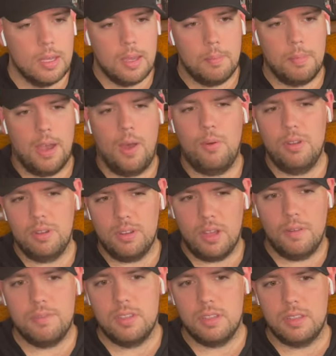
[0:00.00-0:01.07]
but I would
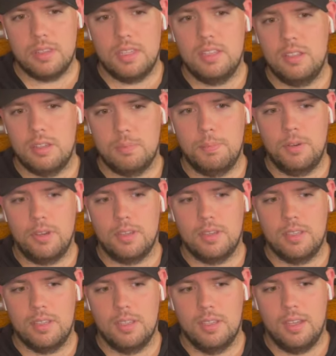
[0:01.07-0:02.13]
love to see this book
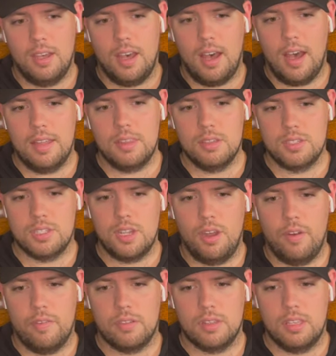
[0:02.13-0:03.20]
on the
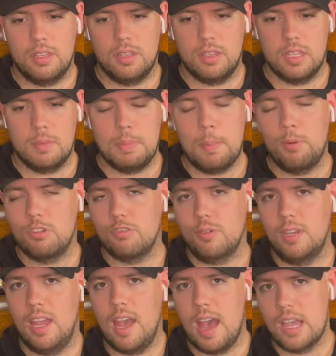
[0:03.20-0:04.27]
shelves and see people's
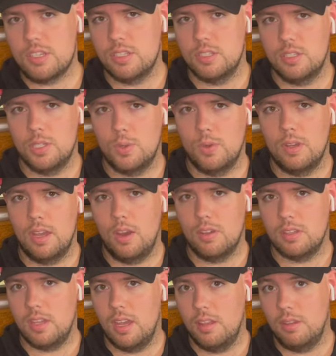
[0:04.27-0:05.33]
reaction to it
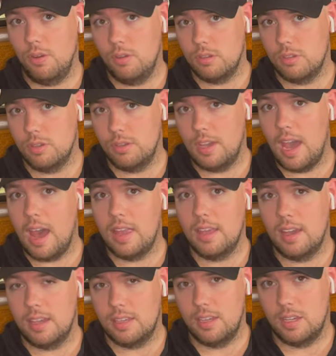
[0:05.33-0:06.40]
outside of those who got it
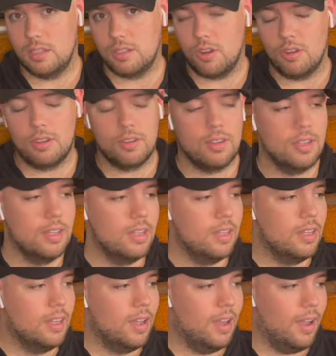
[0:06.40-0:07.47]
on Kickstarter.
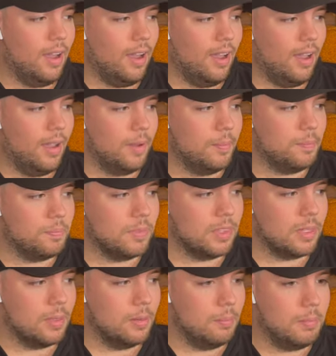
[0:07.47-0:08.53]
Uh,
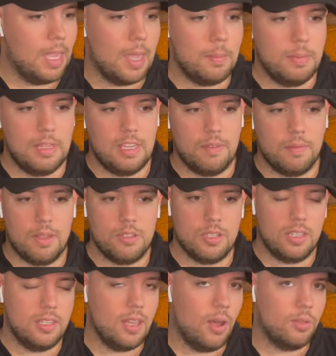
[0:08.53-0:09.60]
maybe eventually
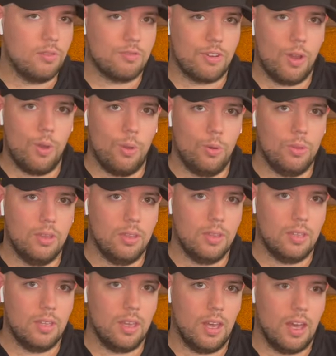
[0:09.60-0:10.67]
down the road,
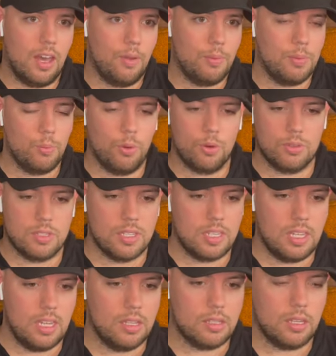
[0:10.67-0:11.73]
uh, we will
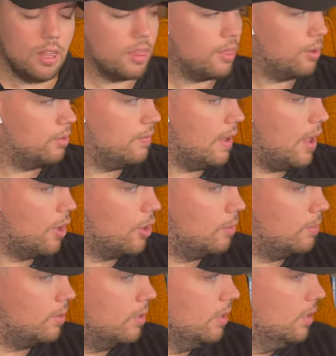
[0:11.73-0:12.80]
achieve a third volume.